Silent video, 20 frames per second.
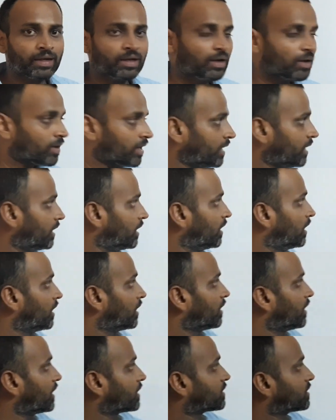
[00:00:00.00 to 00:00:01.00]
Okay,
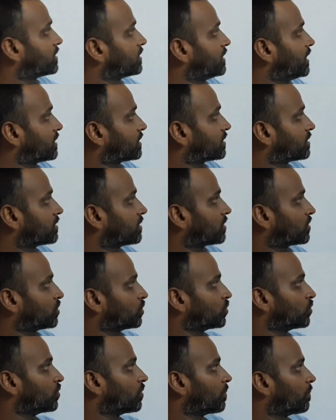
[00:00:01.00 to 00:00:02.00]
next, yes,
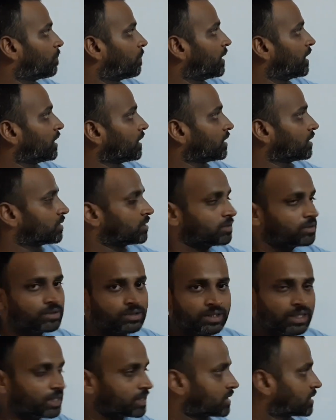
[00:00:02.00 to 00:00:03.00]
2, p
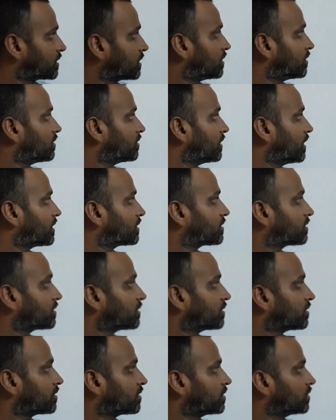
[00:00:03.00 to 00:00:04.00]
6, yes,
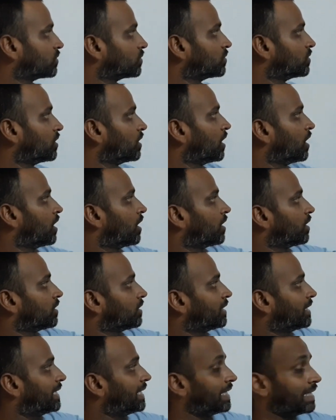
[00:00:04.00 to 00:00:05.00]
2,
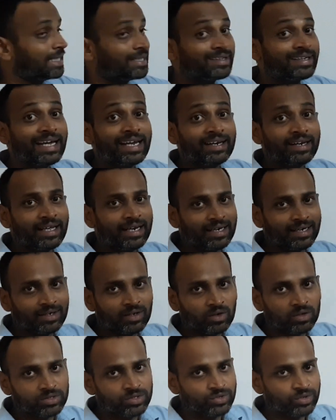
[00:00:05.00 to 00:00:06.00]
d 10
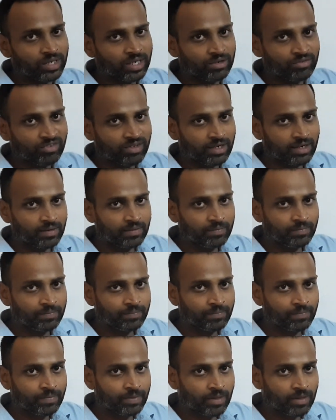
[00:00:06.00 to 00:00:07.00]
electrons you can fill.
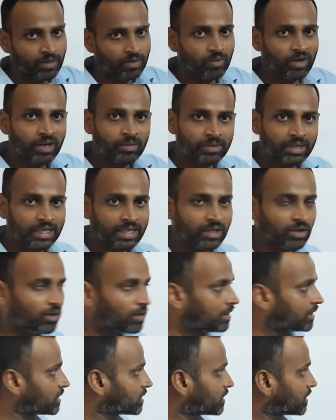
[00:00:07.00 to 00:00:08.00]
Why I am telling all
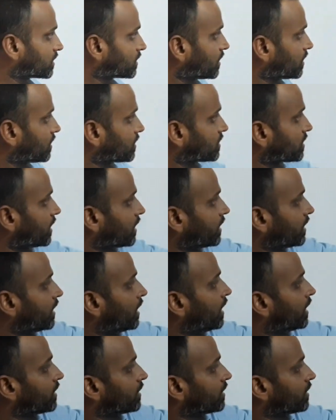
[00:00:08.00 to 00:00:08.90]
these things, understanding?